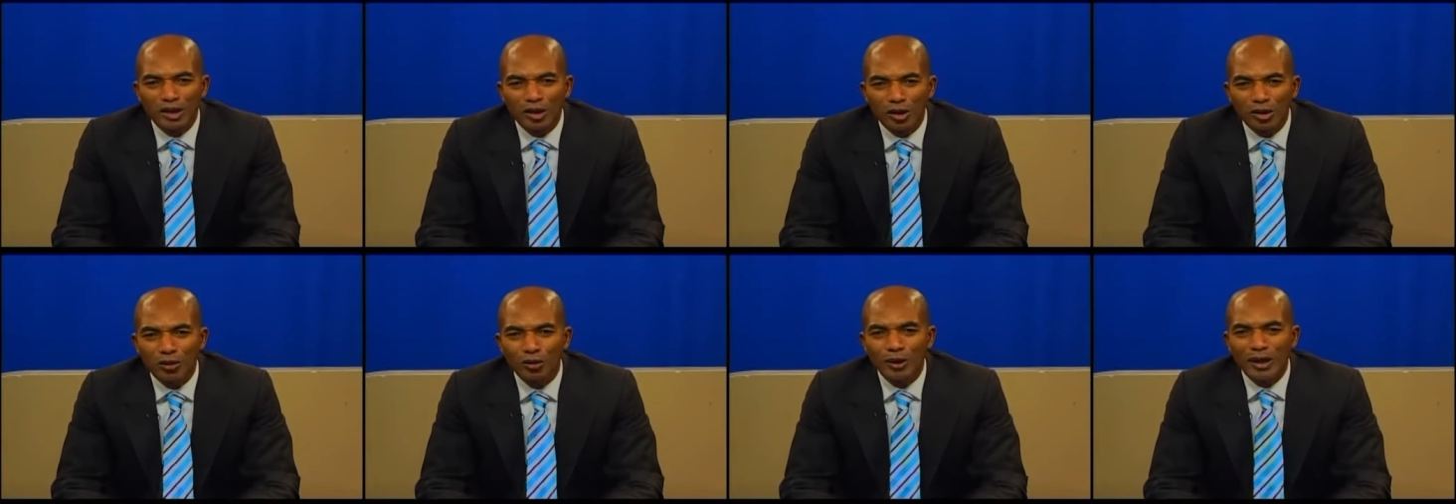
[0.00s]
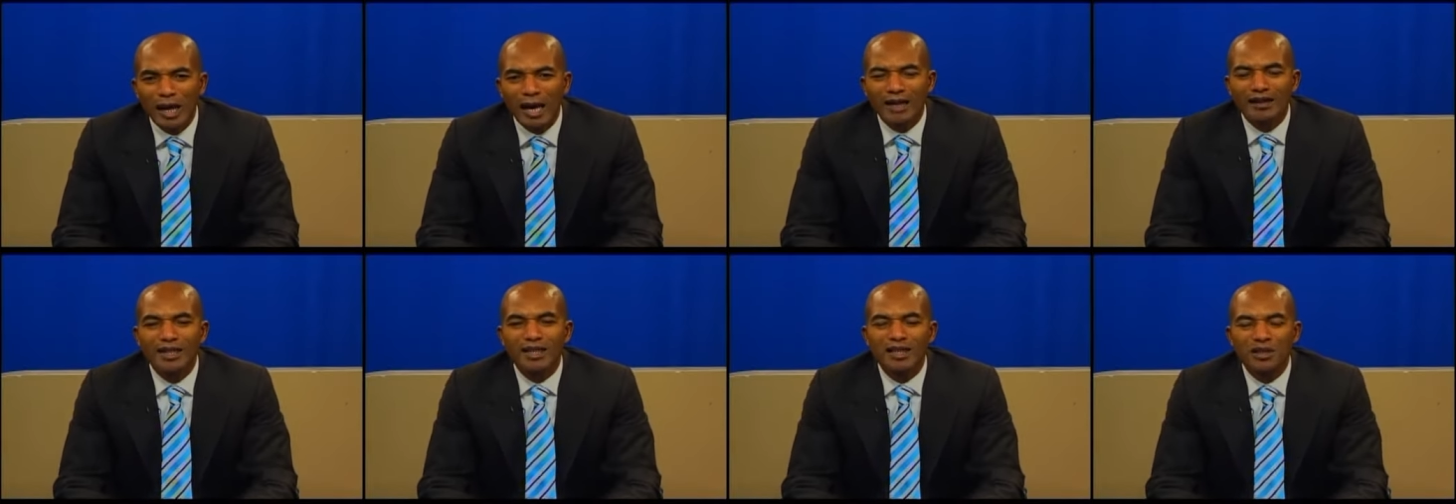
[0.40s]
you know, we
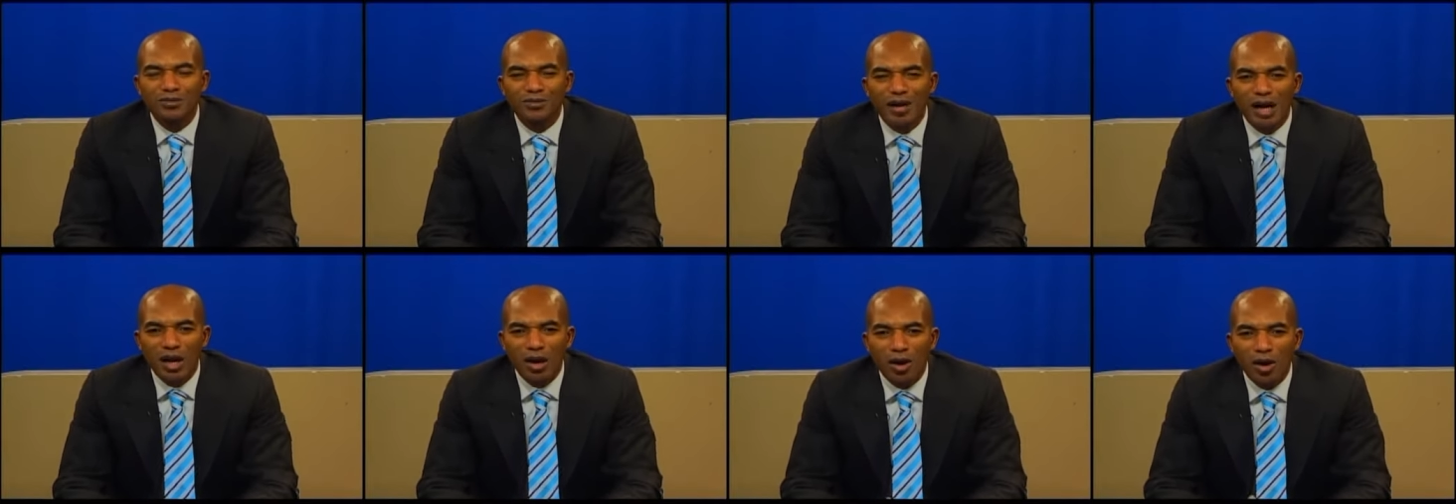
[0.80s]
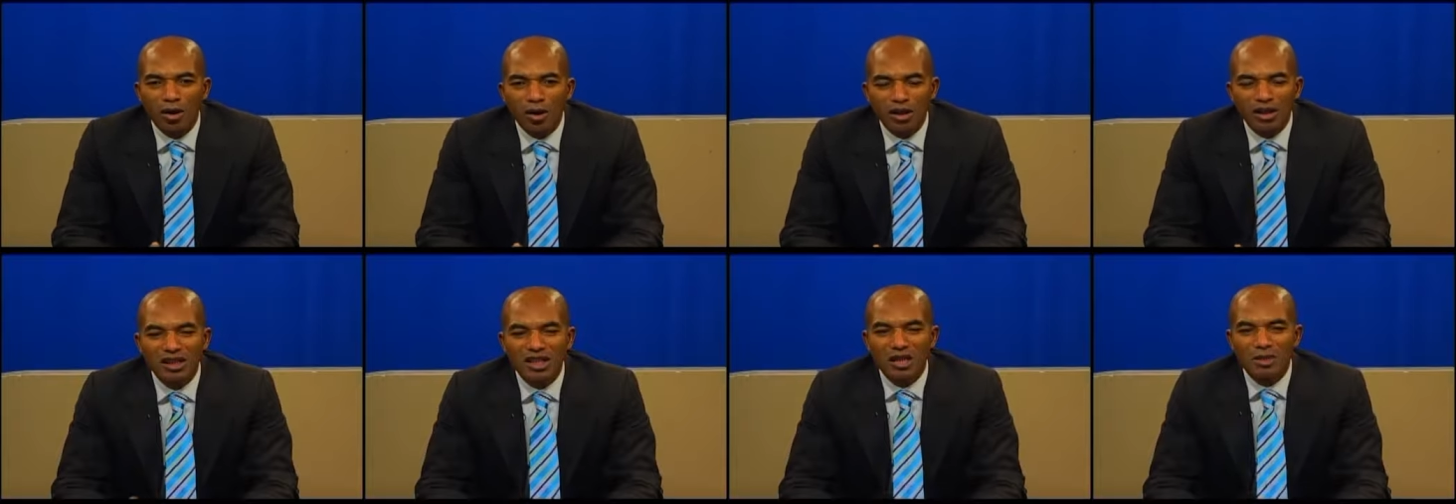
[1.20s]
identify
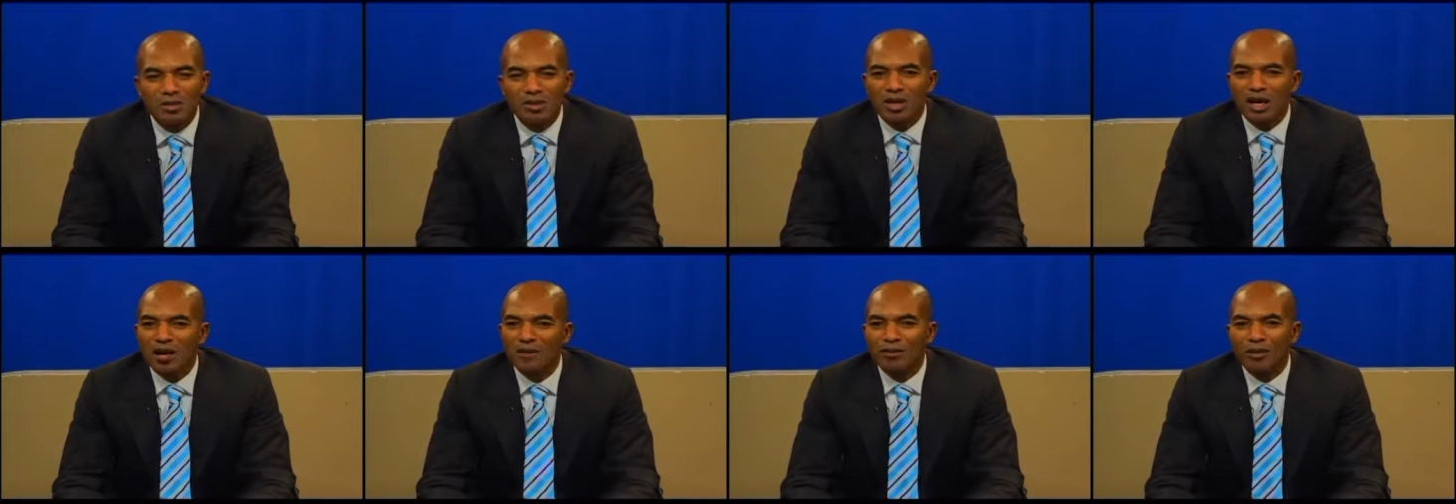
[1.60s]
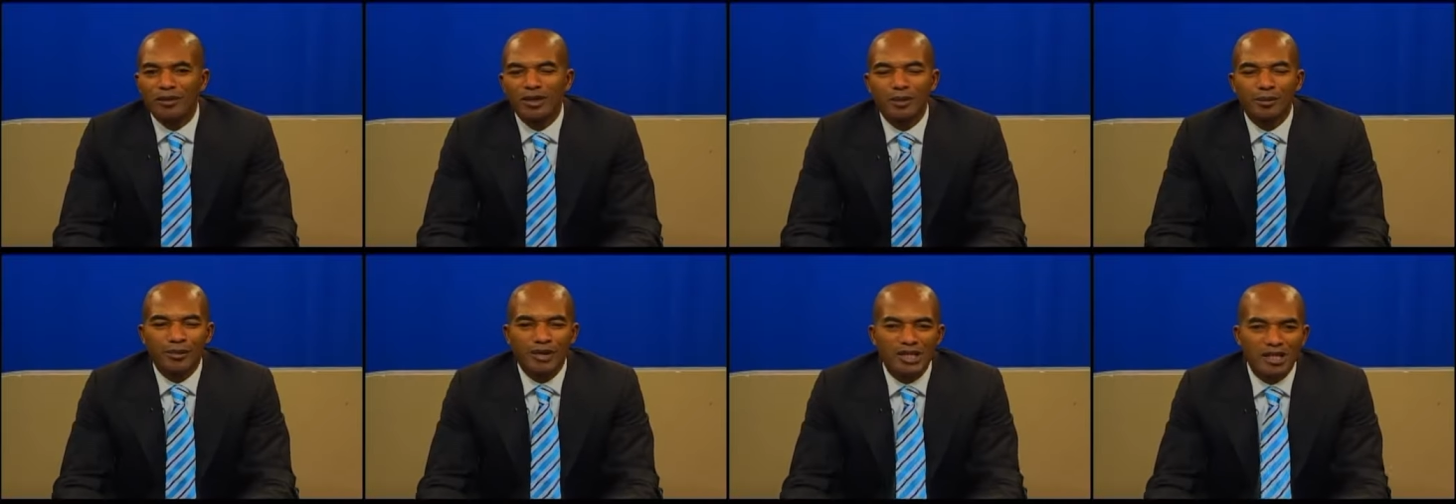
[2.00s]
all of them starting
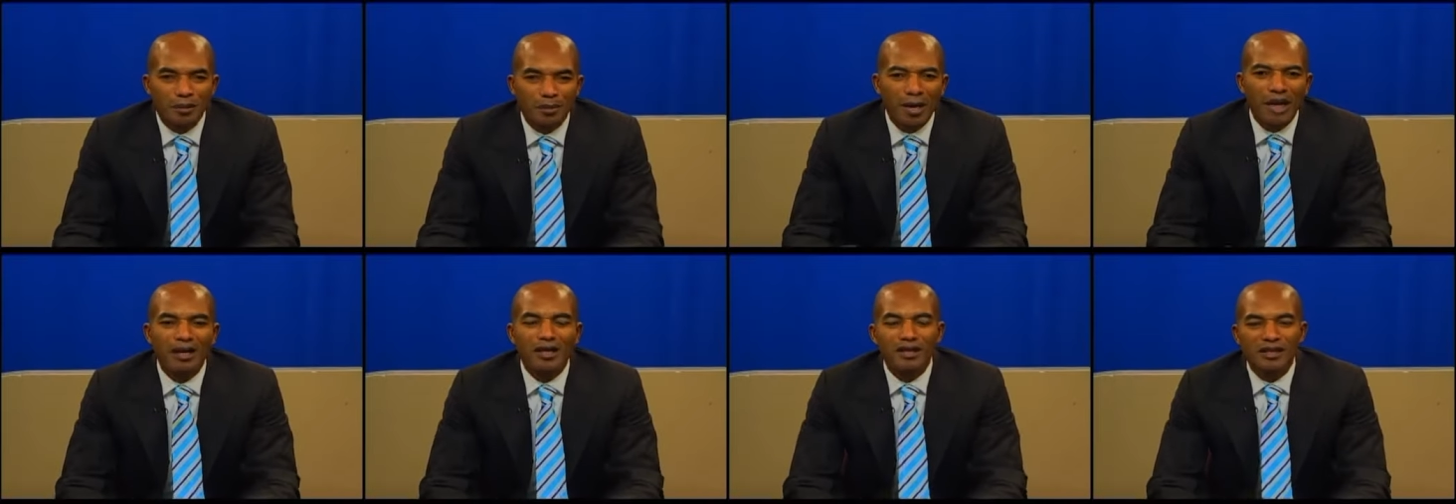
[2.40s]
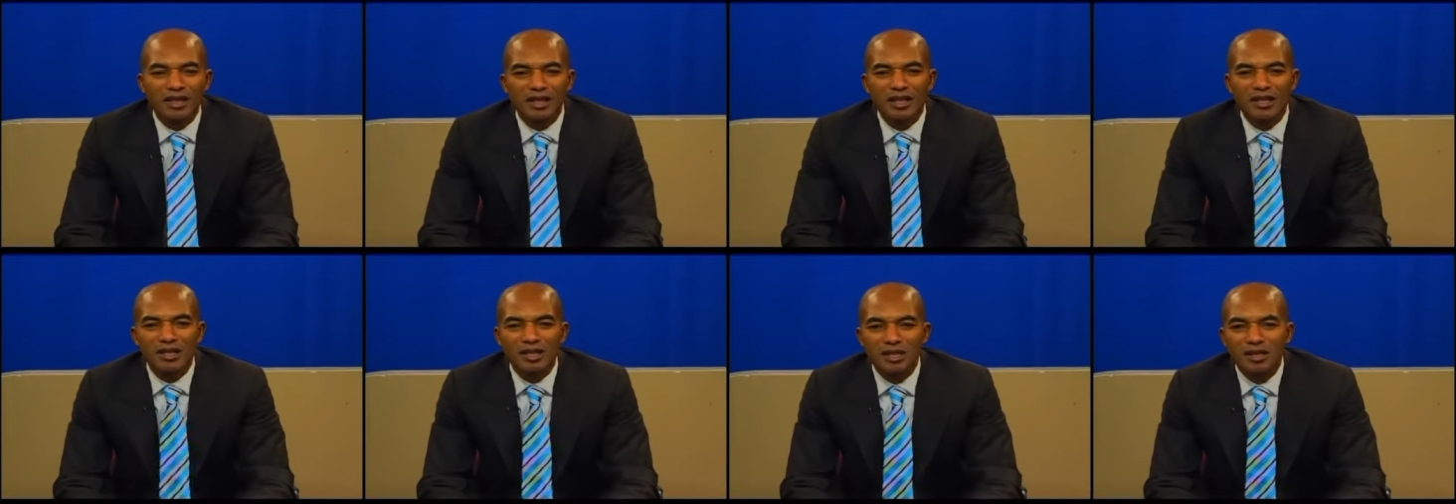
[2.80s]
from the
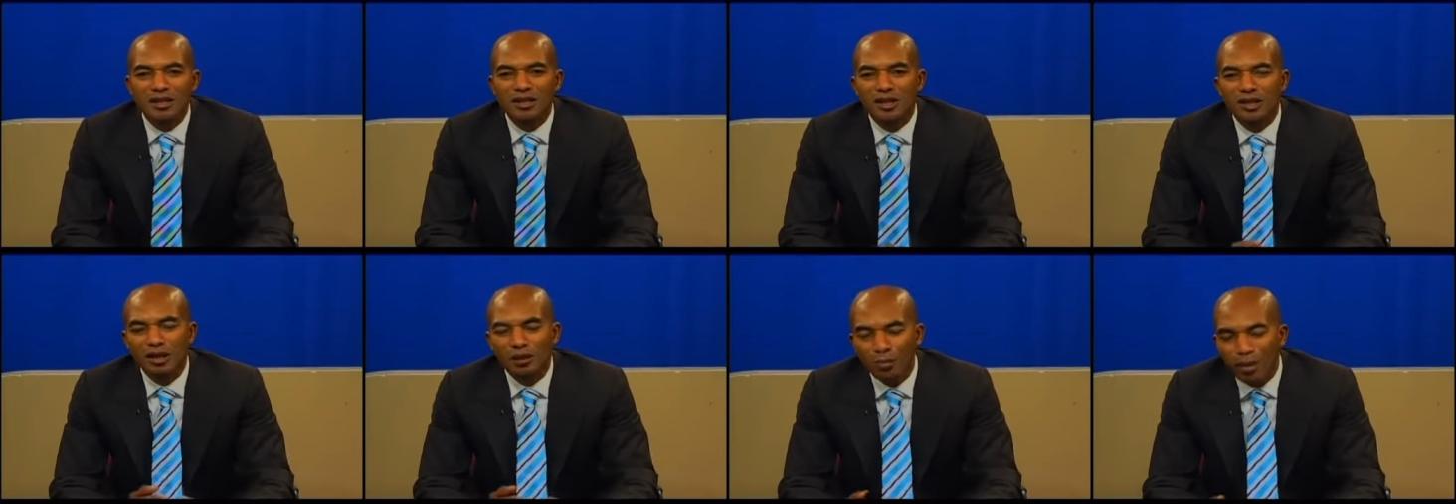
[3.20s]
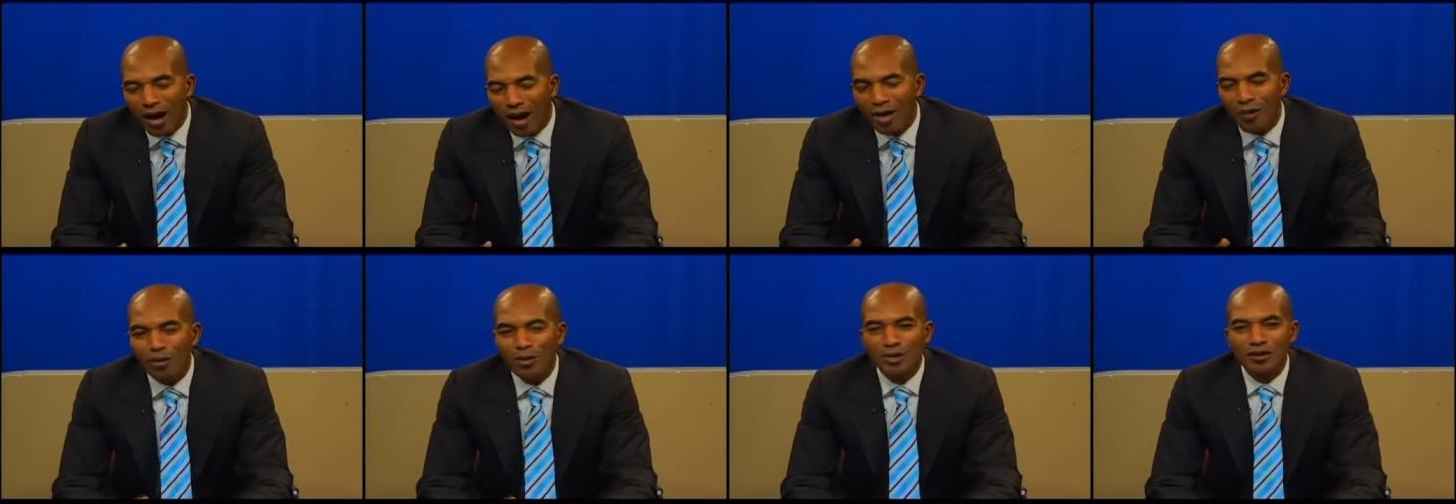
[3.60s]
principalities, you know, the
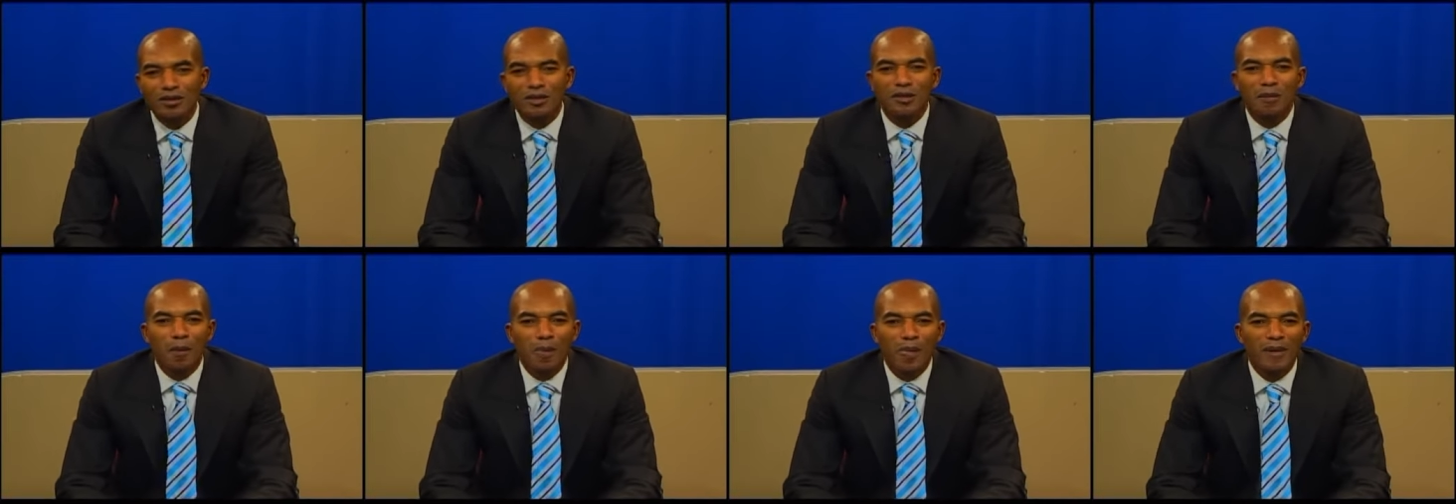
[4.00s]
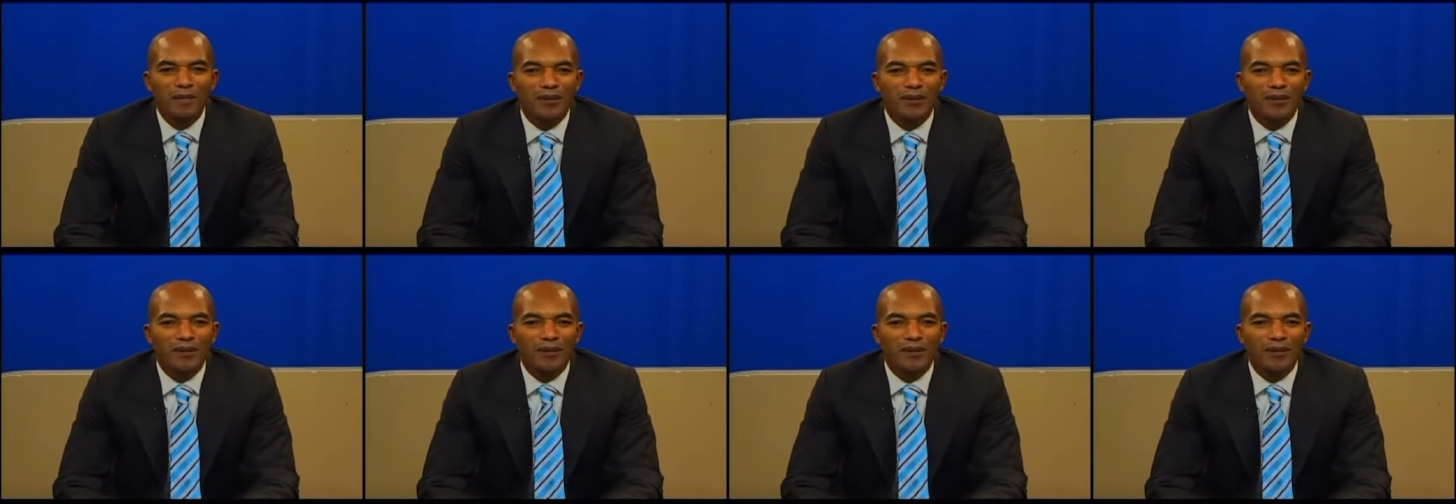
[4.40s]
powers,